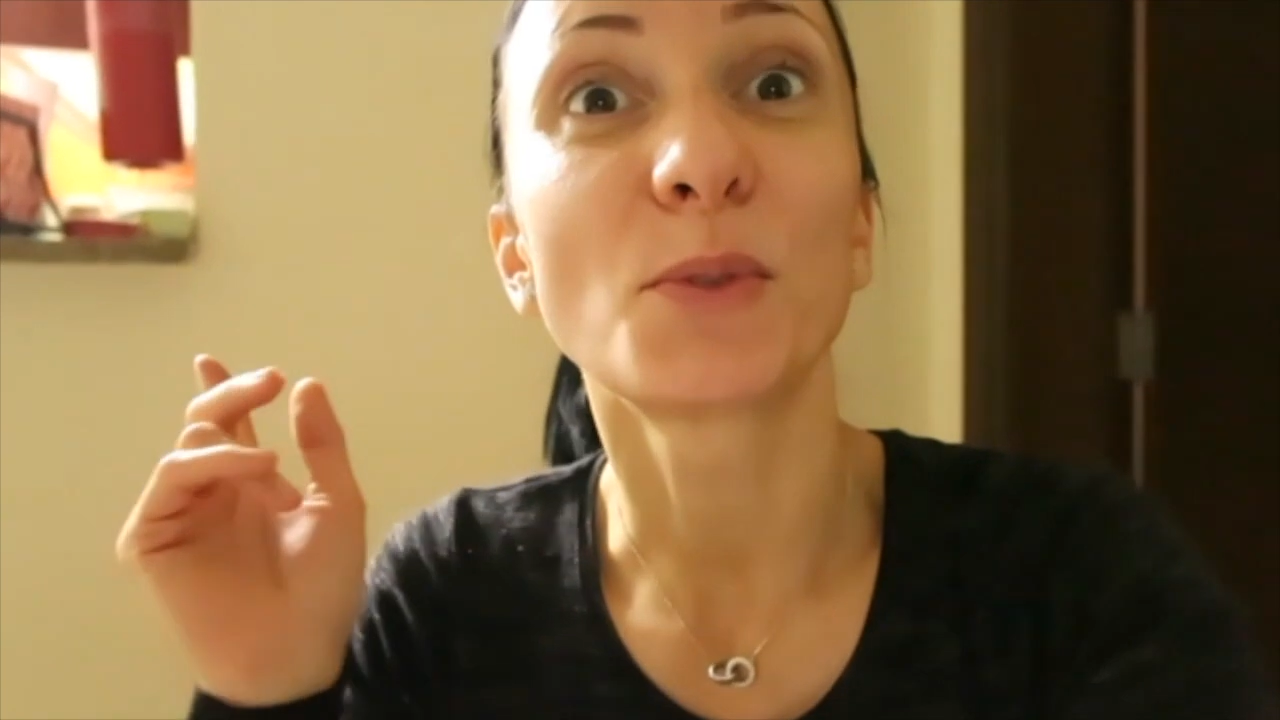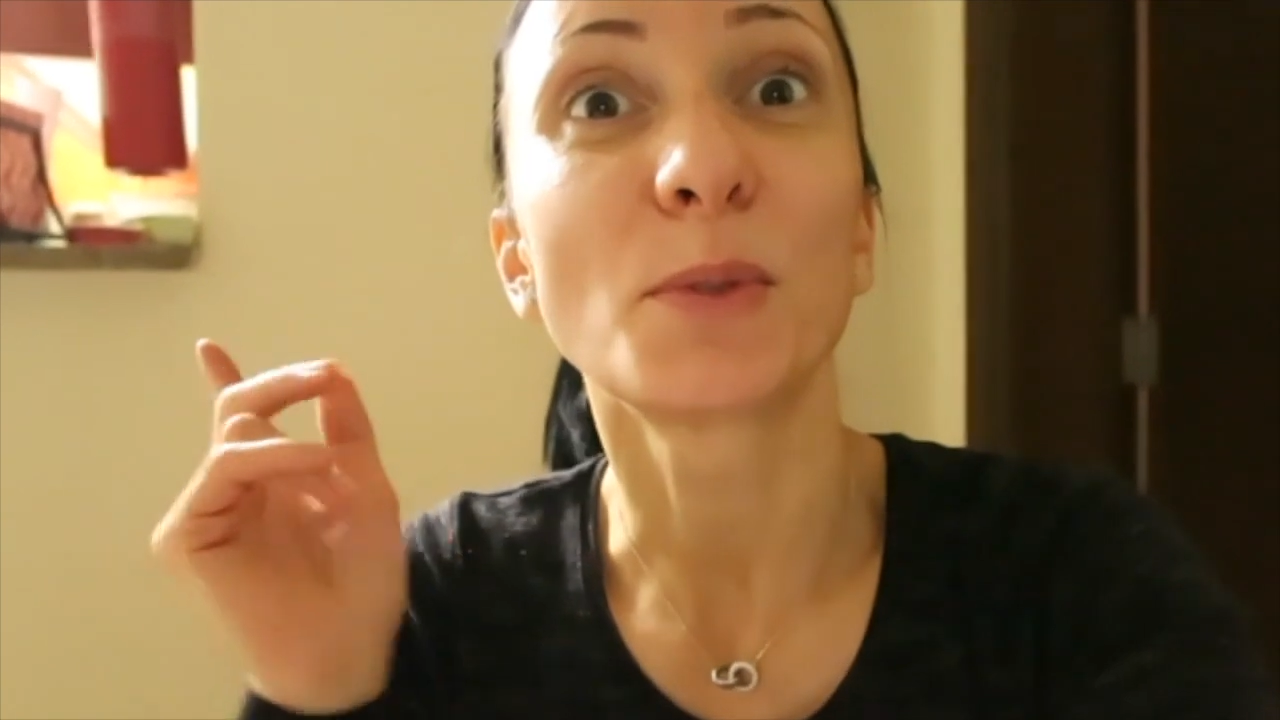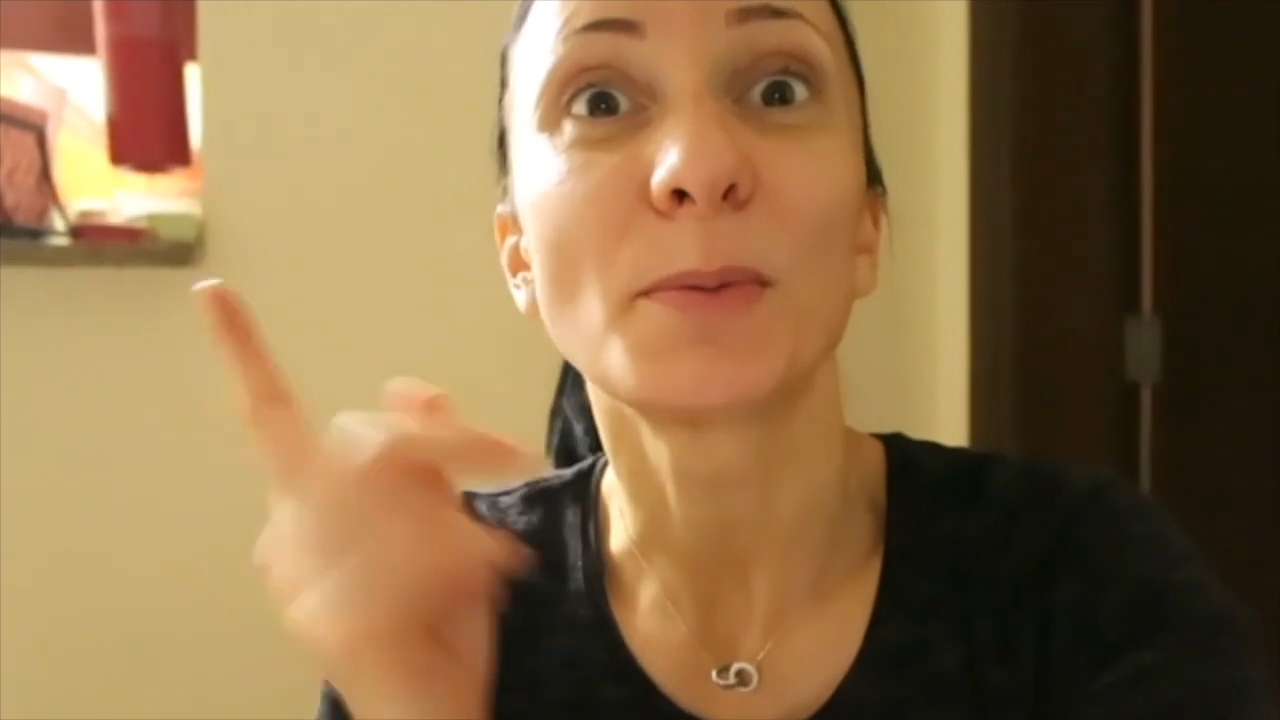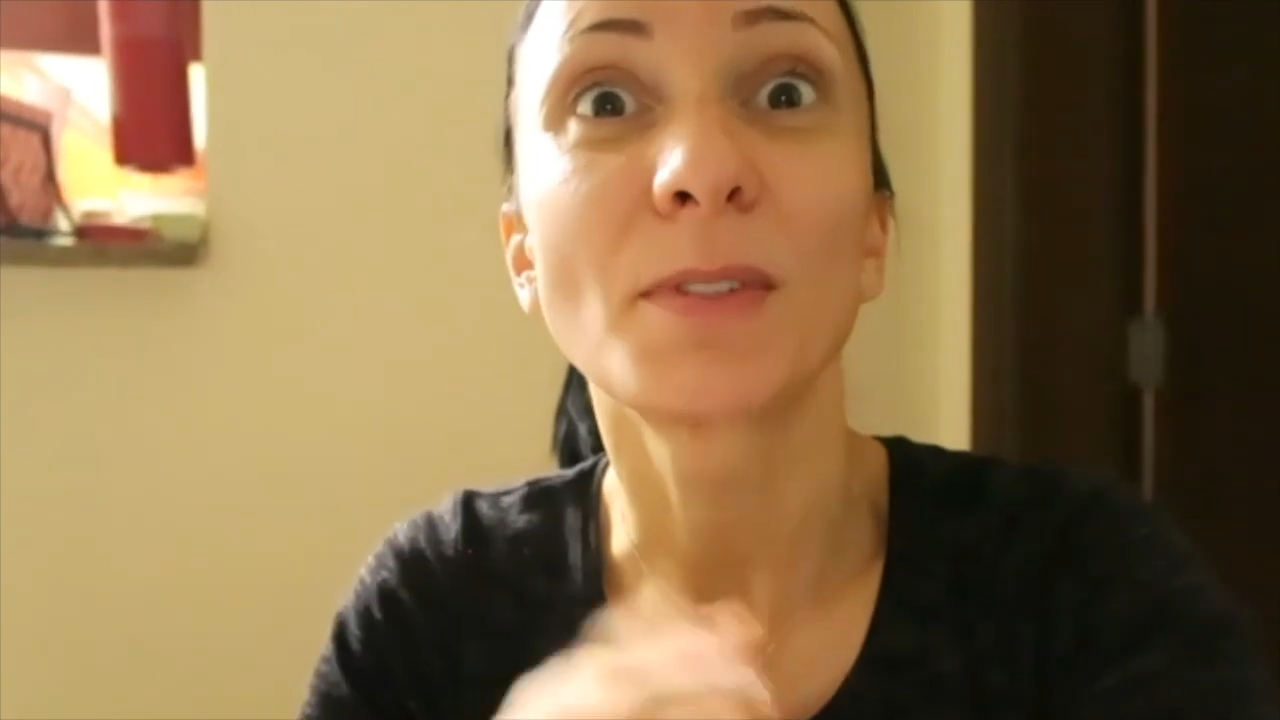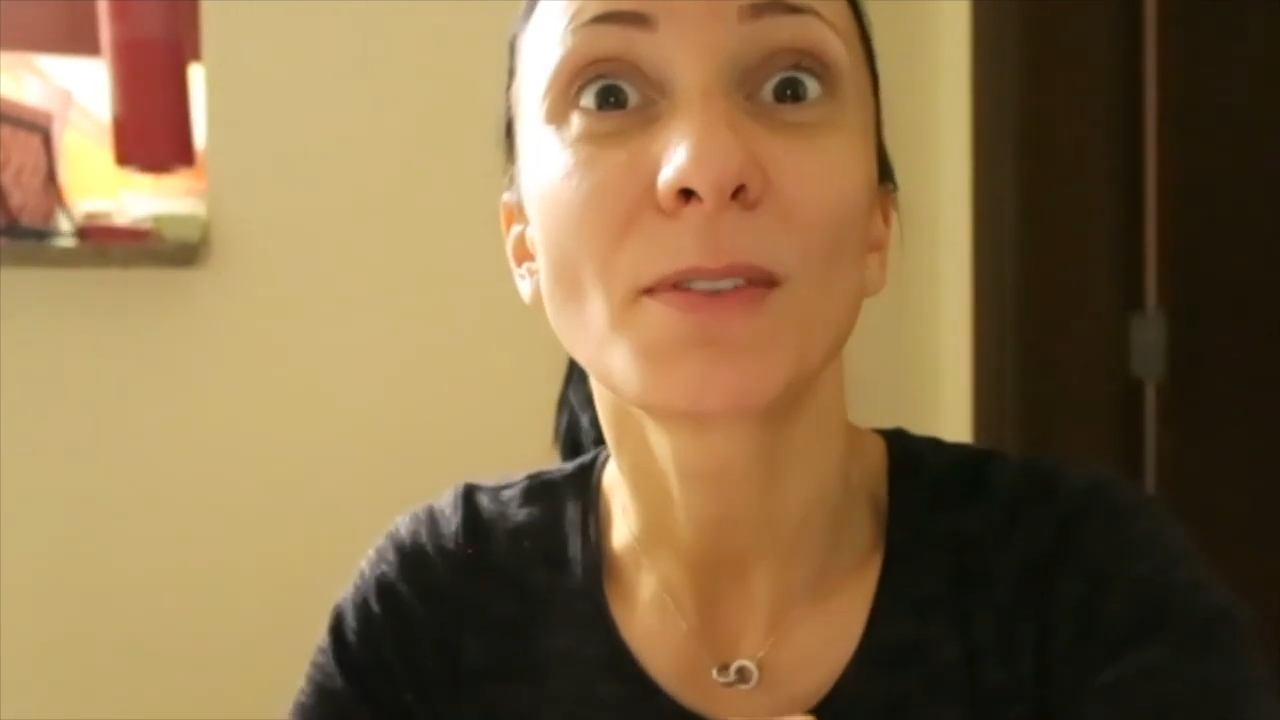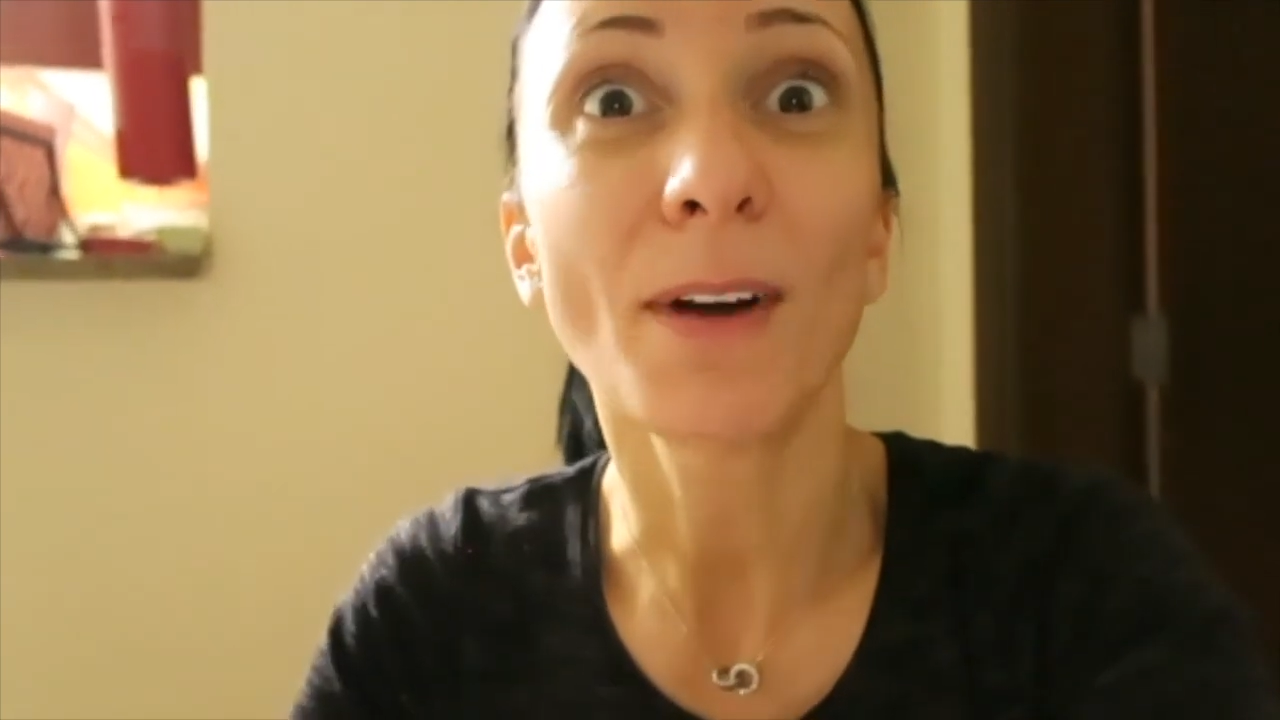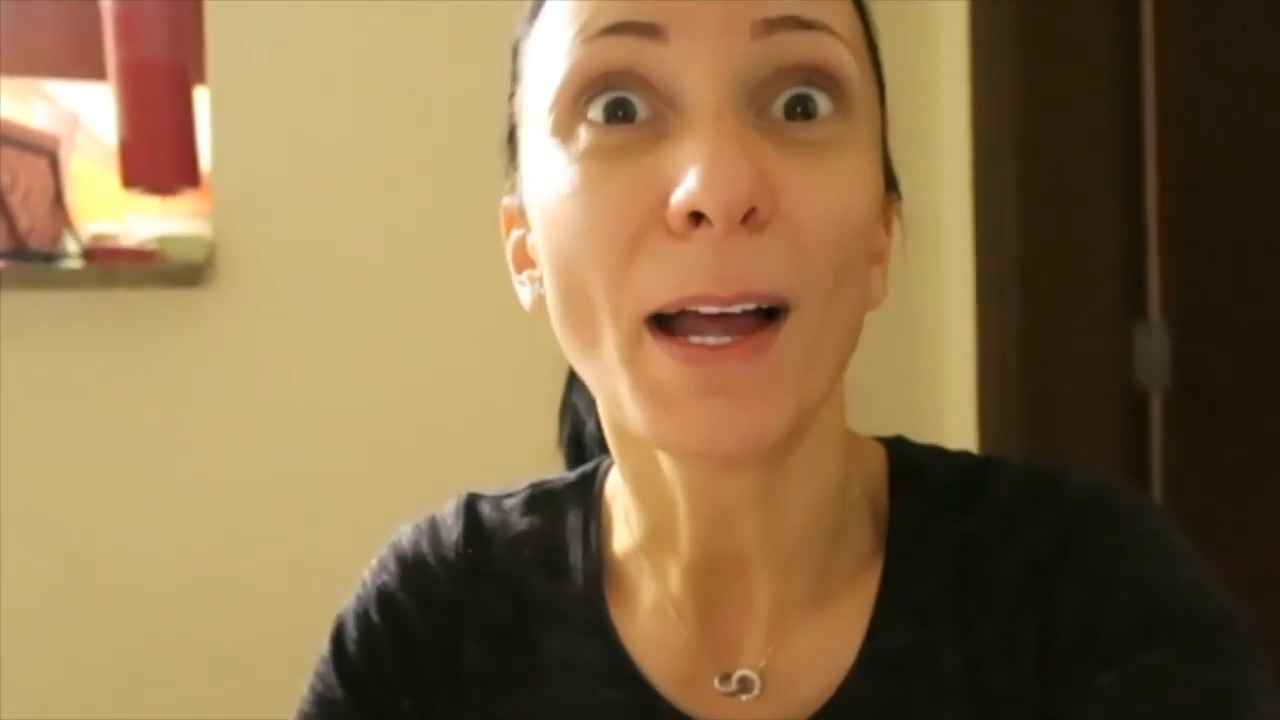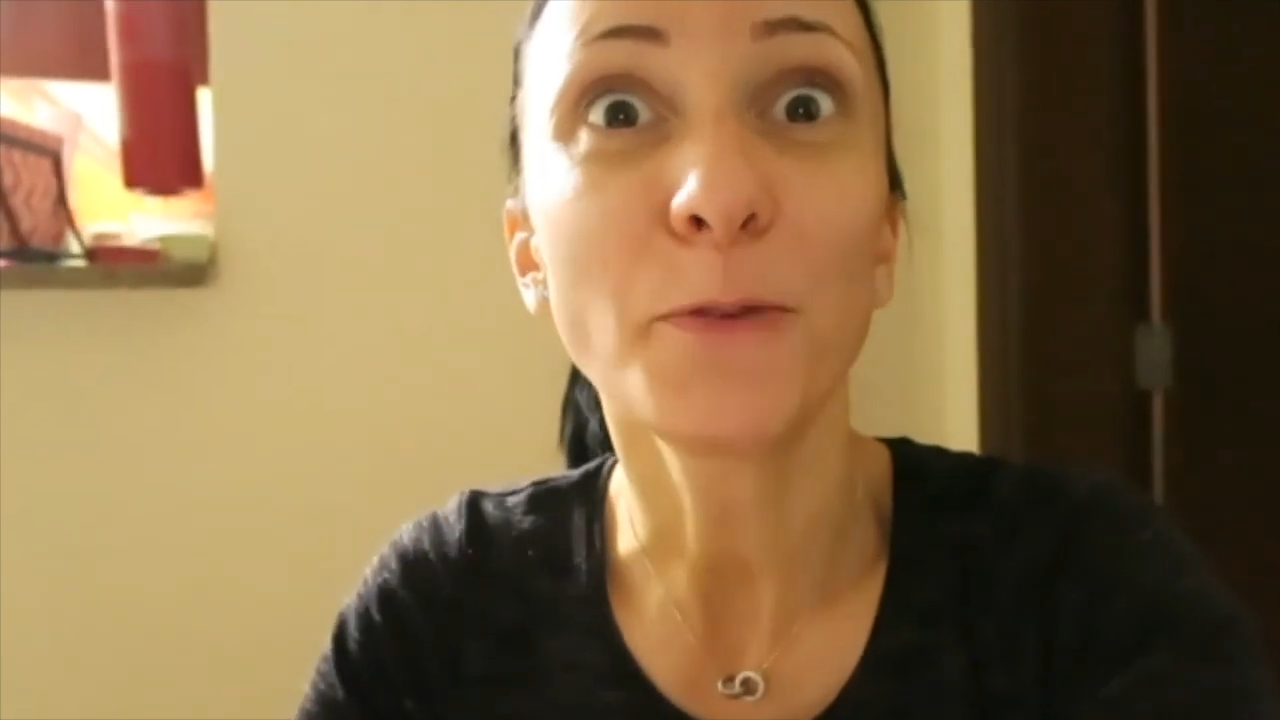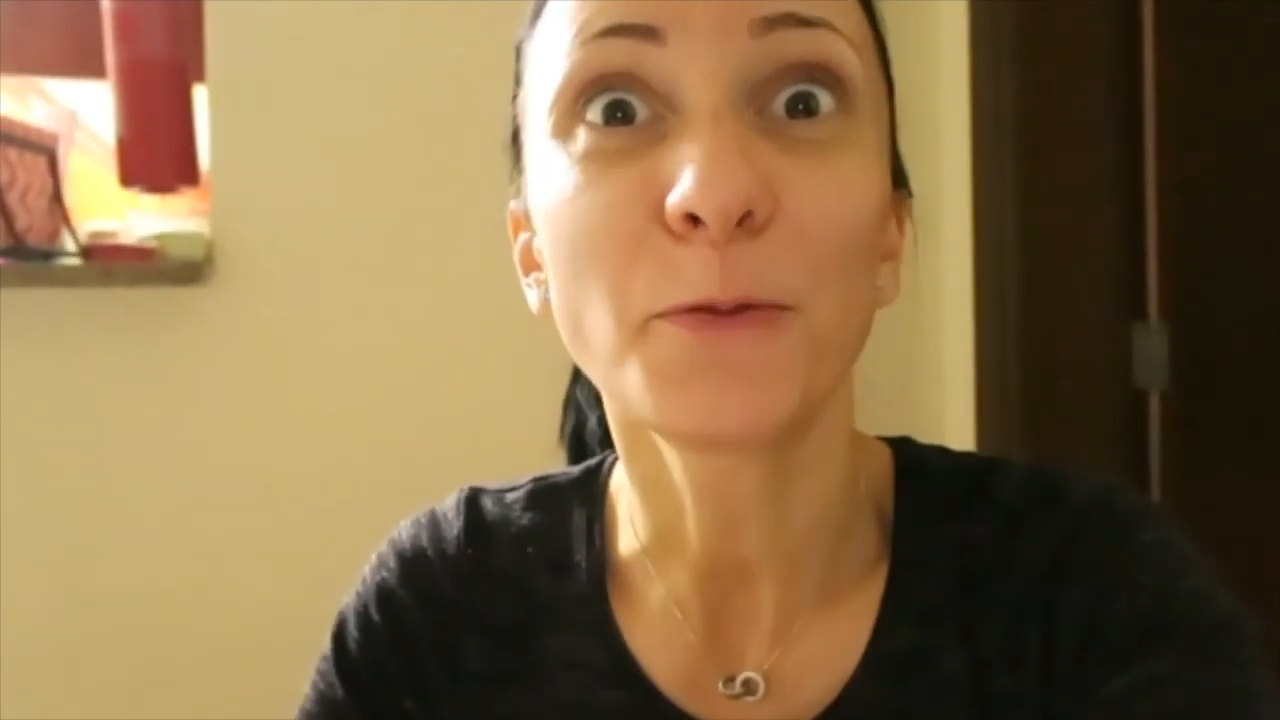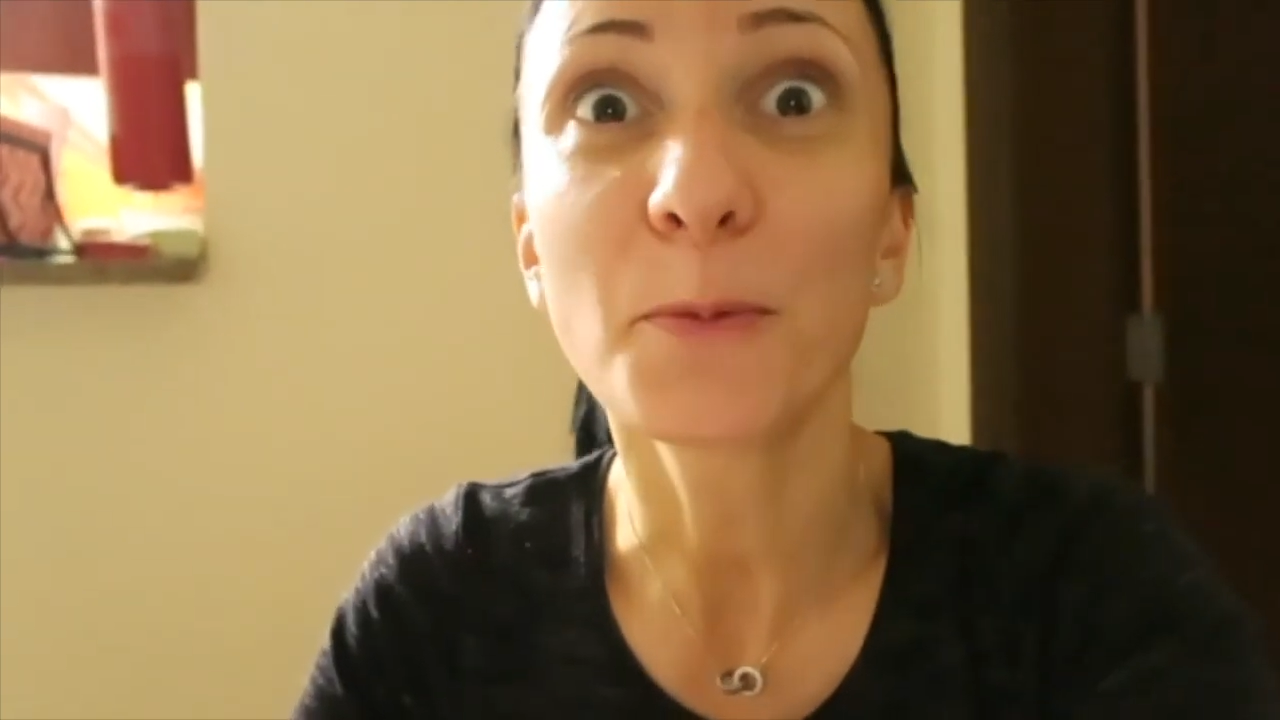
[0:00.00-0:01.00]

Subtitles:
subscribe